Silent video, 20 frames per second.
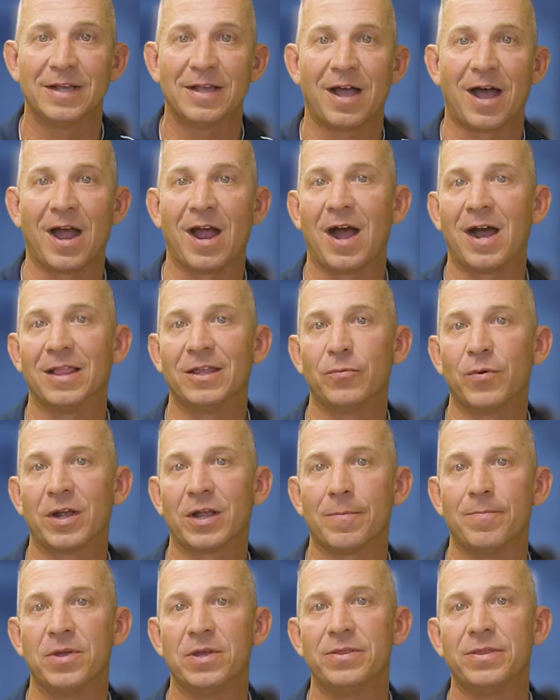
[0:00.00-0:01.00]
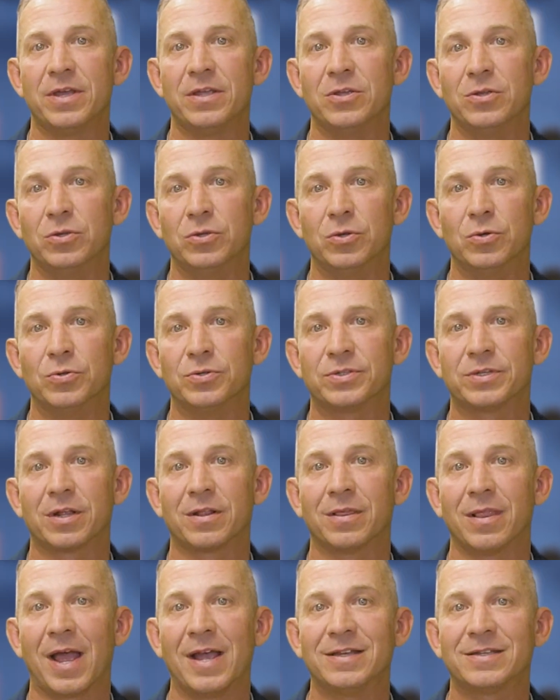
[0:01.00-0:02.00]
I highly recommend that you use
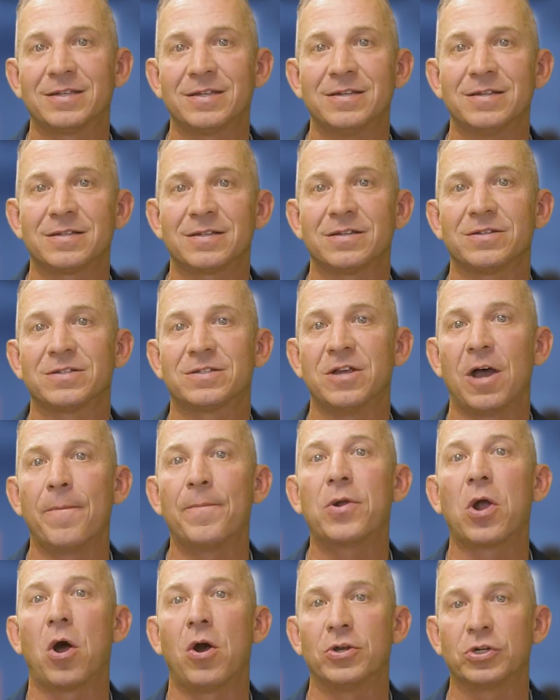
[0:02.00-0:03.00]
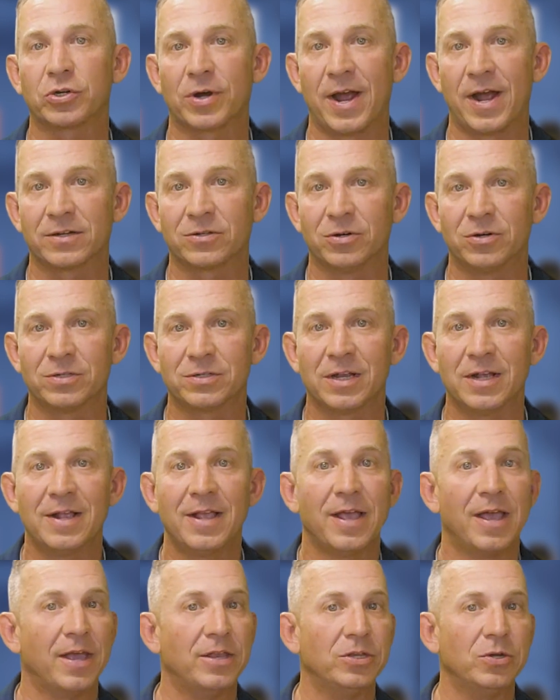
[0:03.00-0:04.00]
licensed subcontractors,
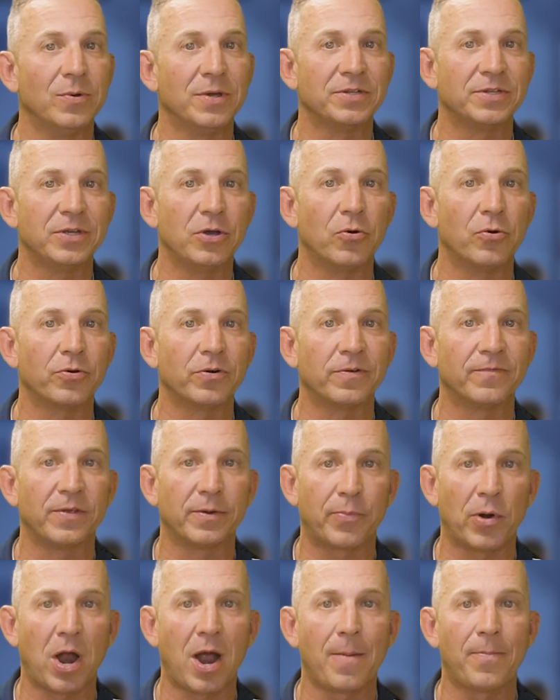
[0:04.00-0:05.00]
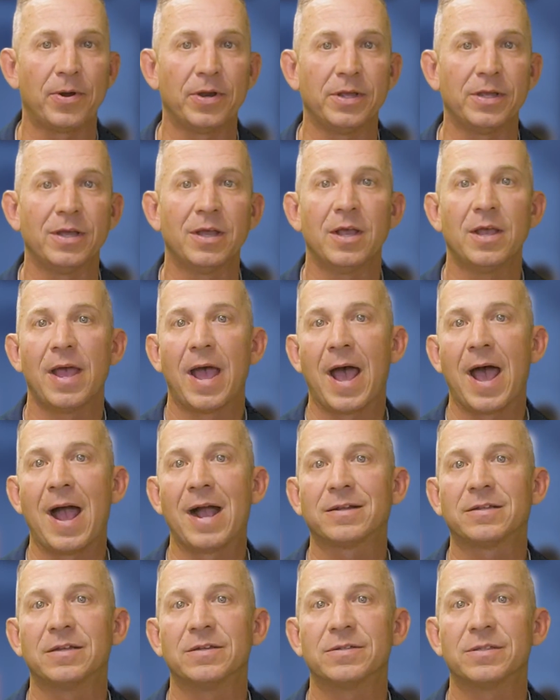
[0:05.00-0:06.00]
and you as the owner of the property
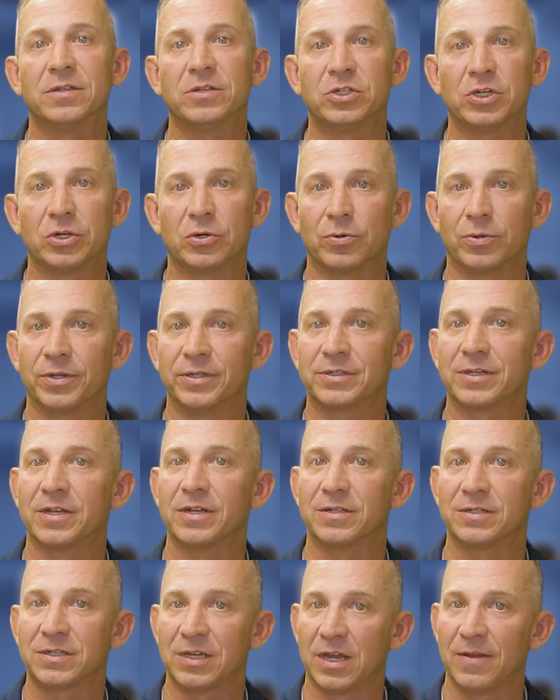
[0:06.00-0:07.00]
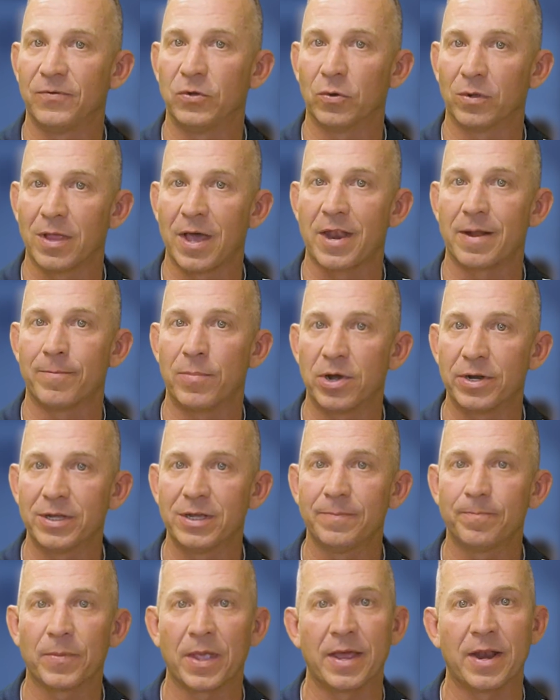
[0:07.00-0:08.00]
act as the general. It's going to save you a lot of money,
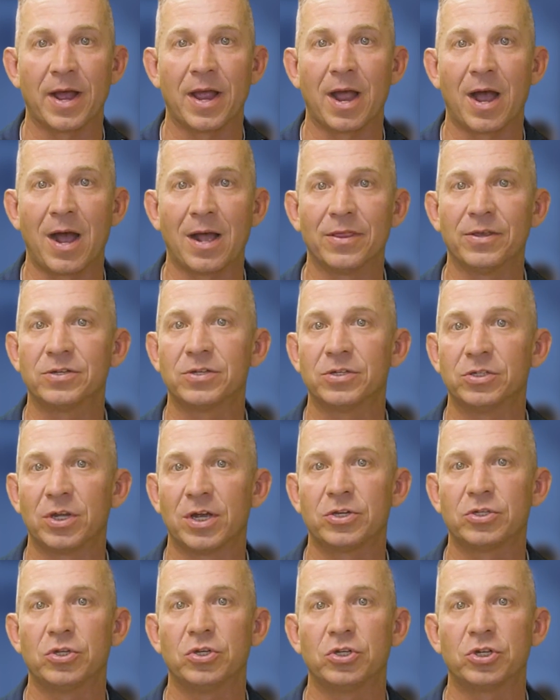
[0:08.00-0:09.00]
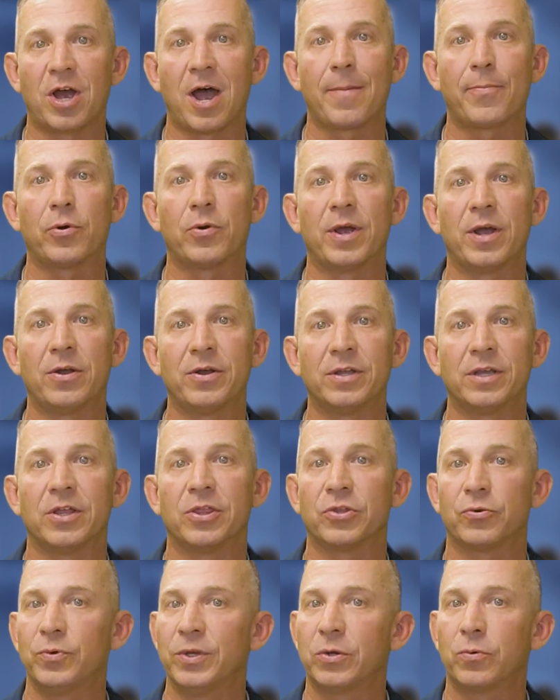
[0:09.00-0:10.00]
and I highly suggest you shop around and get
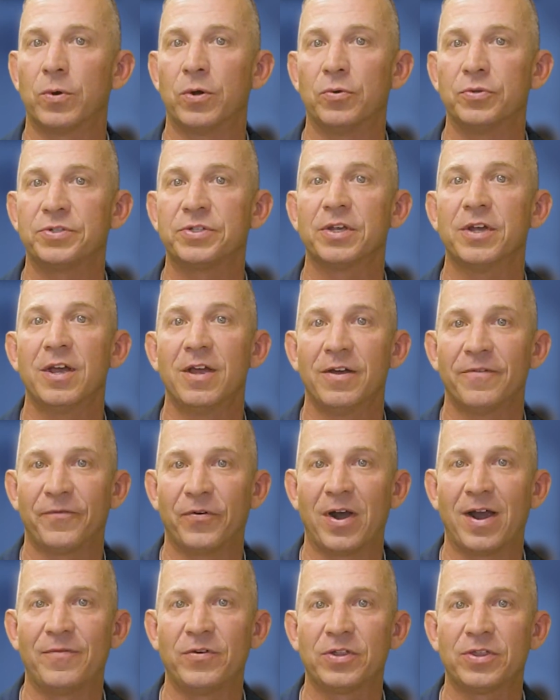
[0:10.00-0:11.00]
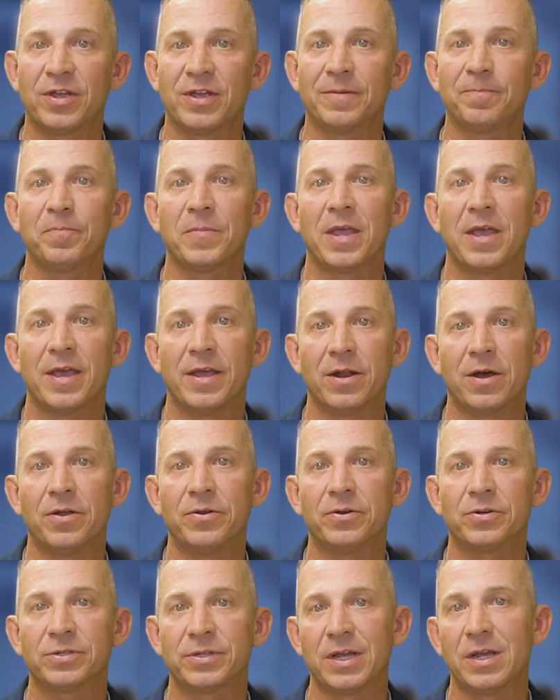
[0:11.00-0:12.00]
3 quotes for everything and
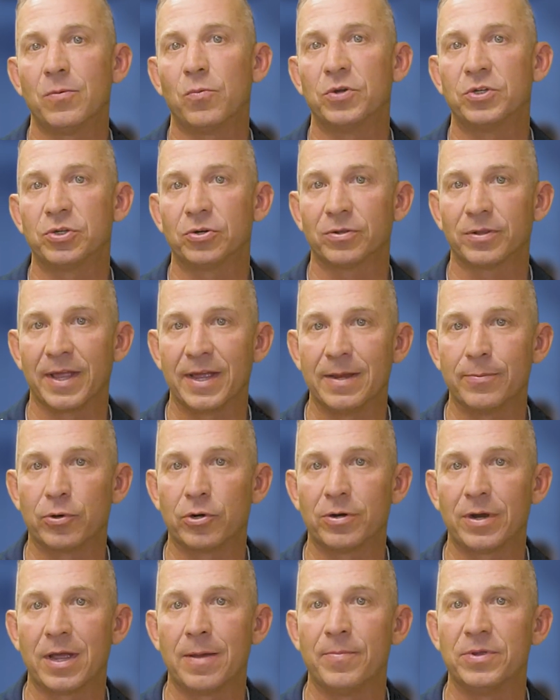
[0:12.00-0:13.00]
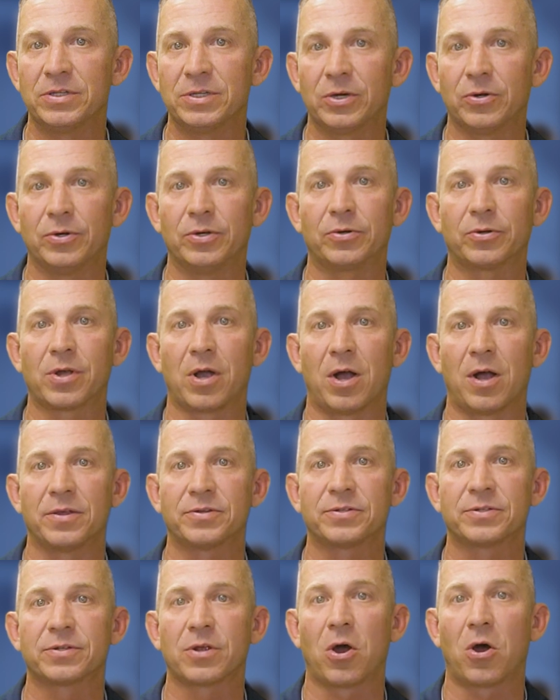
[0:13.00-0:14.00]
understand what your labor and material
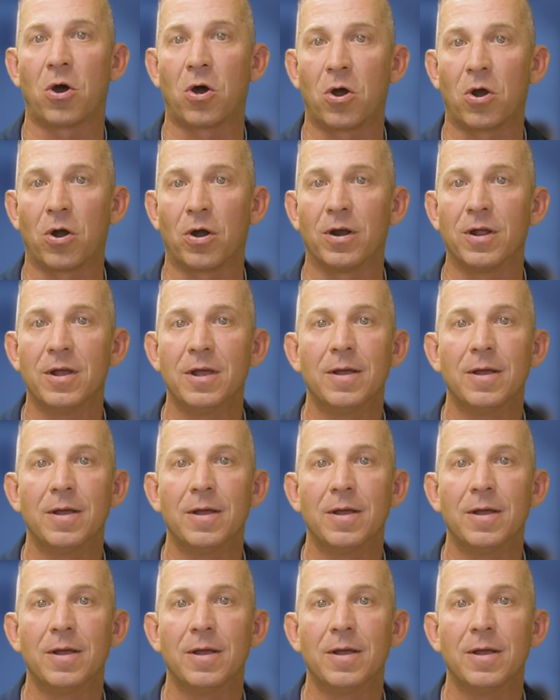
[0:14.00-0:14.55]
costs are.